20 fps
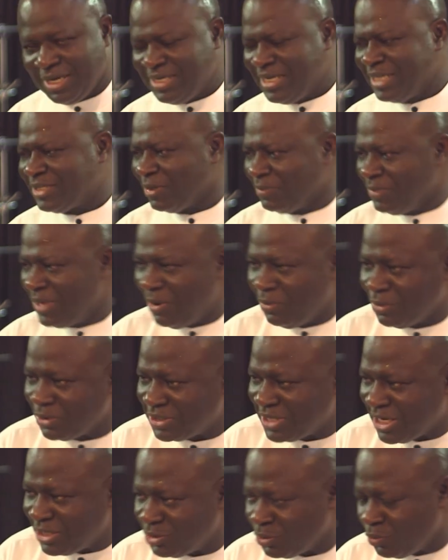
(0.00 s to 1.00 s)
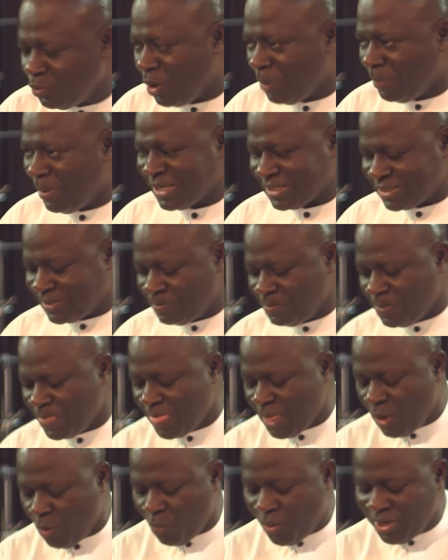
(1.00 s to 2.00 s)
There's something I want to tell you. She walked past.
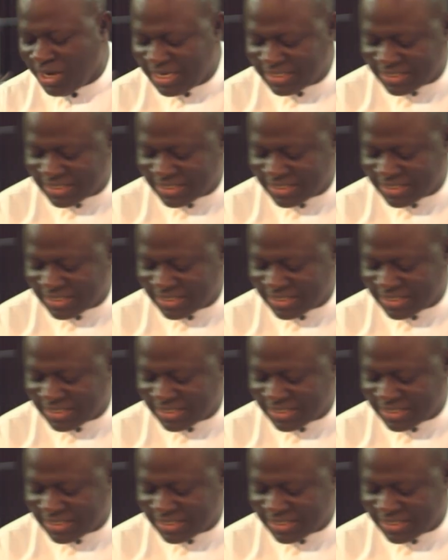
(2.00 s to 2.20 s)
When I